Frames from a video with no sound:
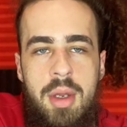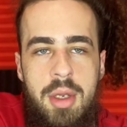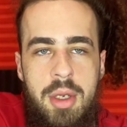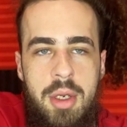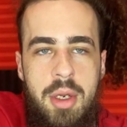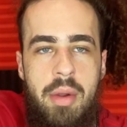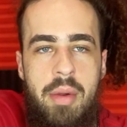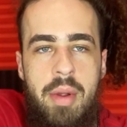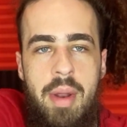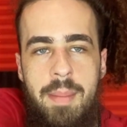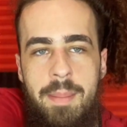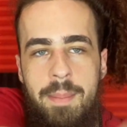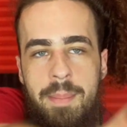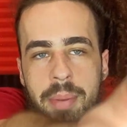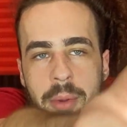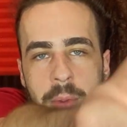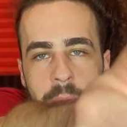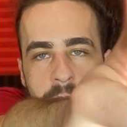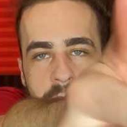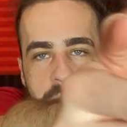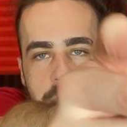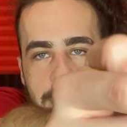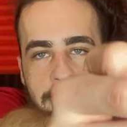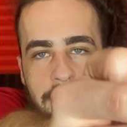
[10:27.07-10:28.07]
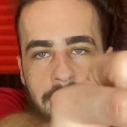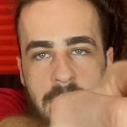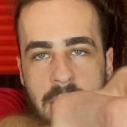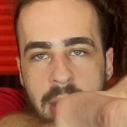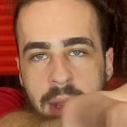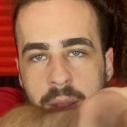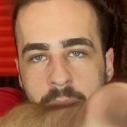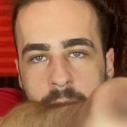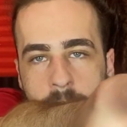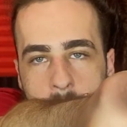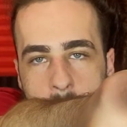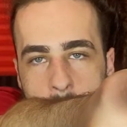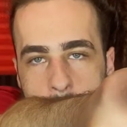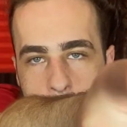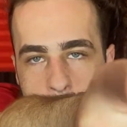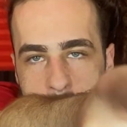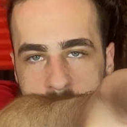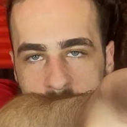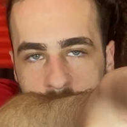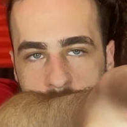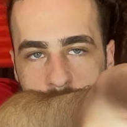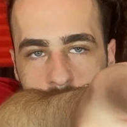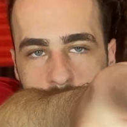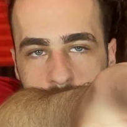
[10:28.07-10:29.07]
You go ahead and pull the hammer back,
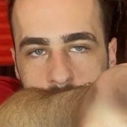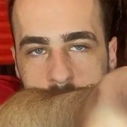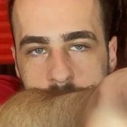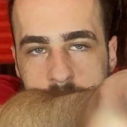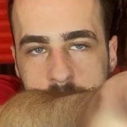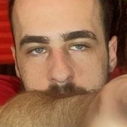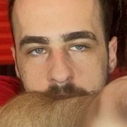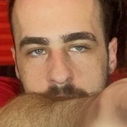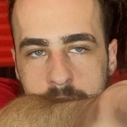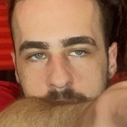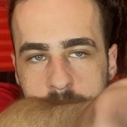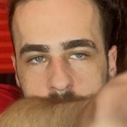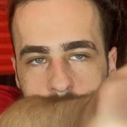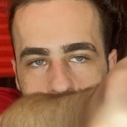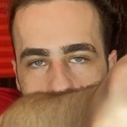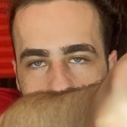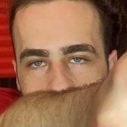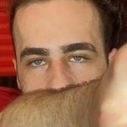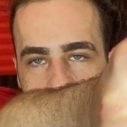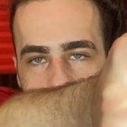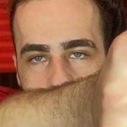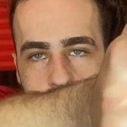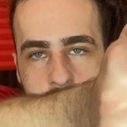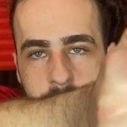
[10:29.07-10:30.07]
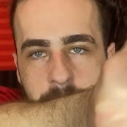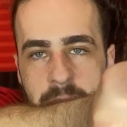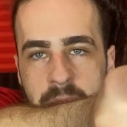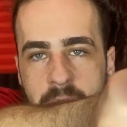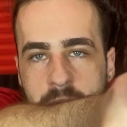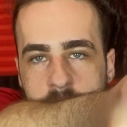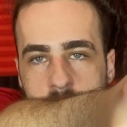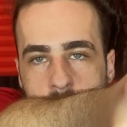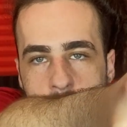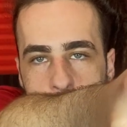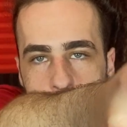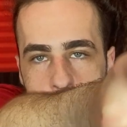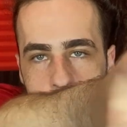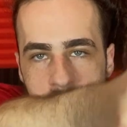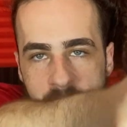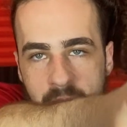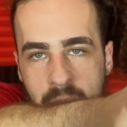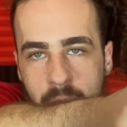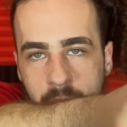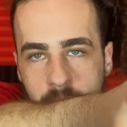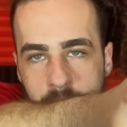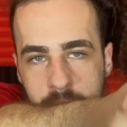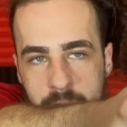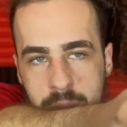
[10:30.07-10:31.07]
bah, hammer back,
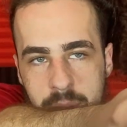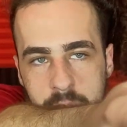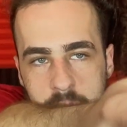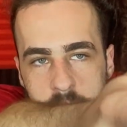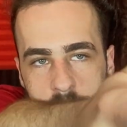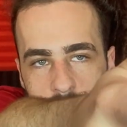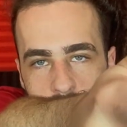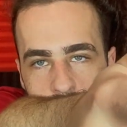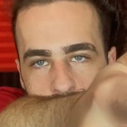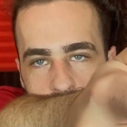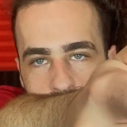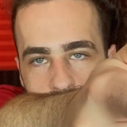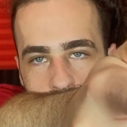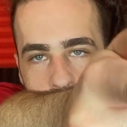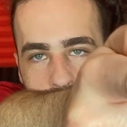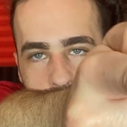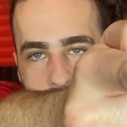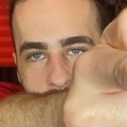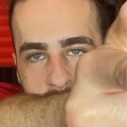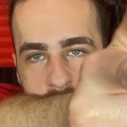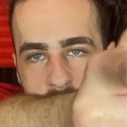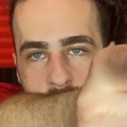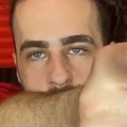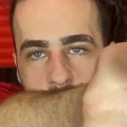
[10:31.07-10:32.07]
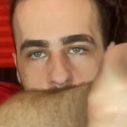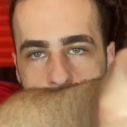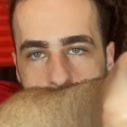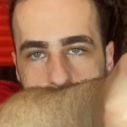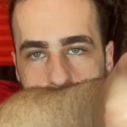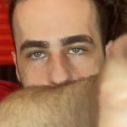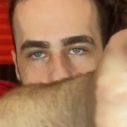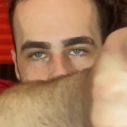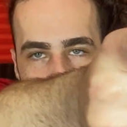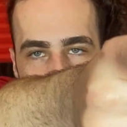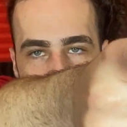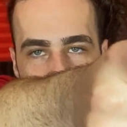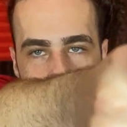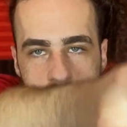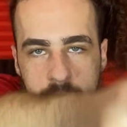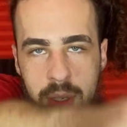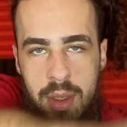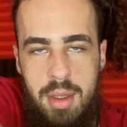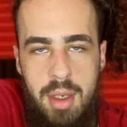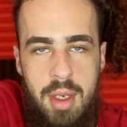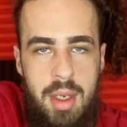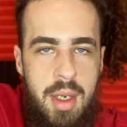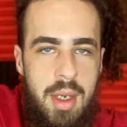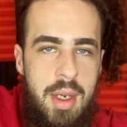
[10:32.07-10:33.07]
bah, hammer back, bah.
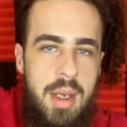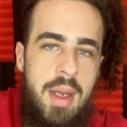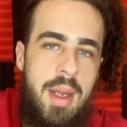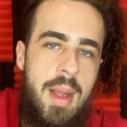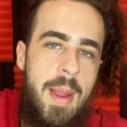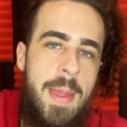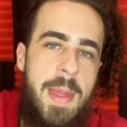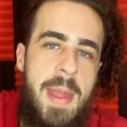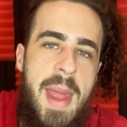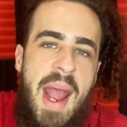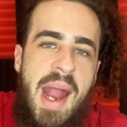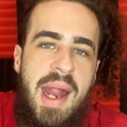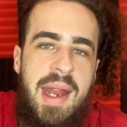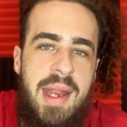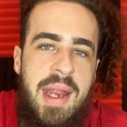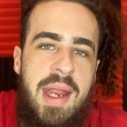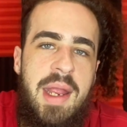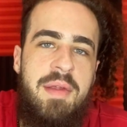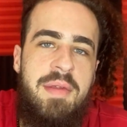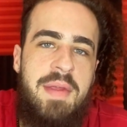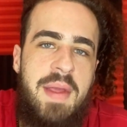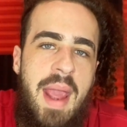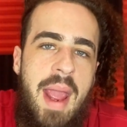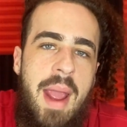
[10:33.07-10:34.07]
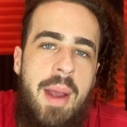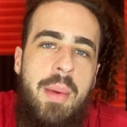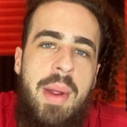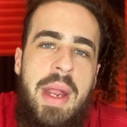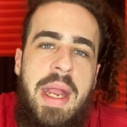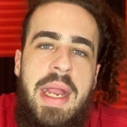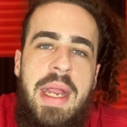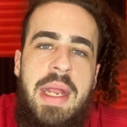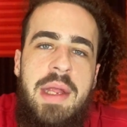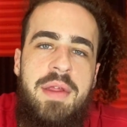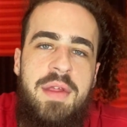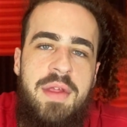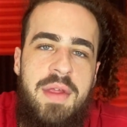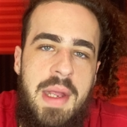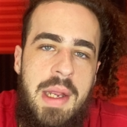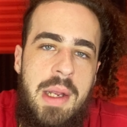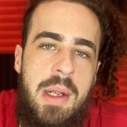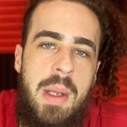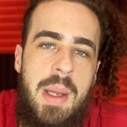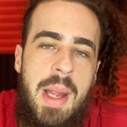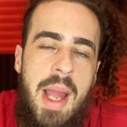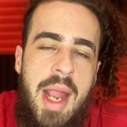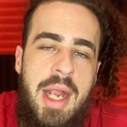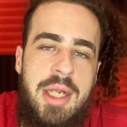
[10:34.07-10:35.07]
That is how a
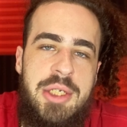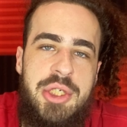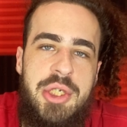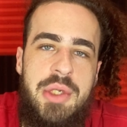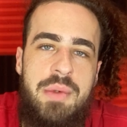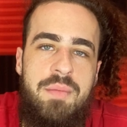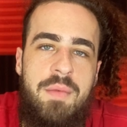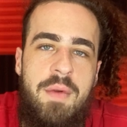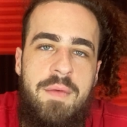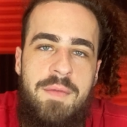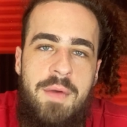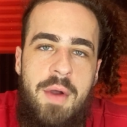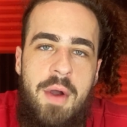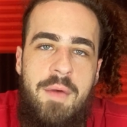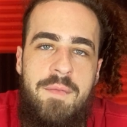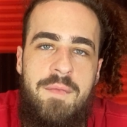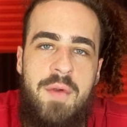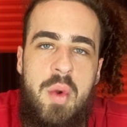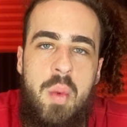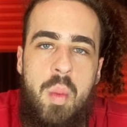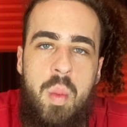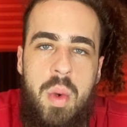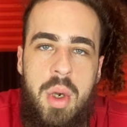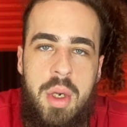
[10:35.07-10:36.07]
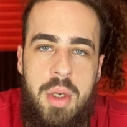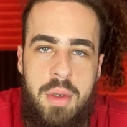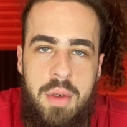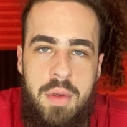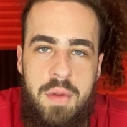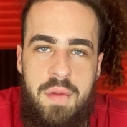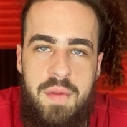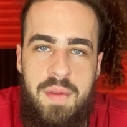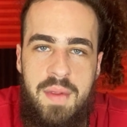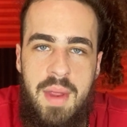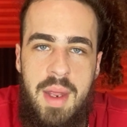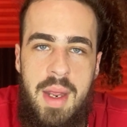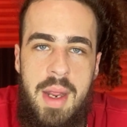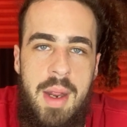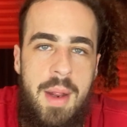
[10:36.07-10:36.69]
single action revolver works.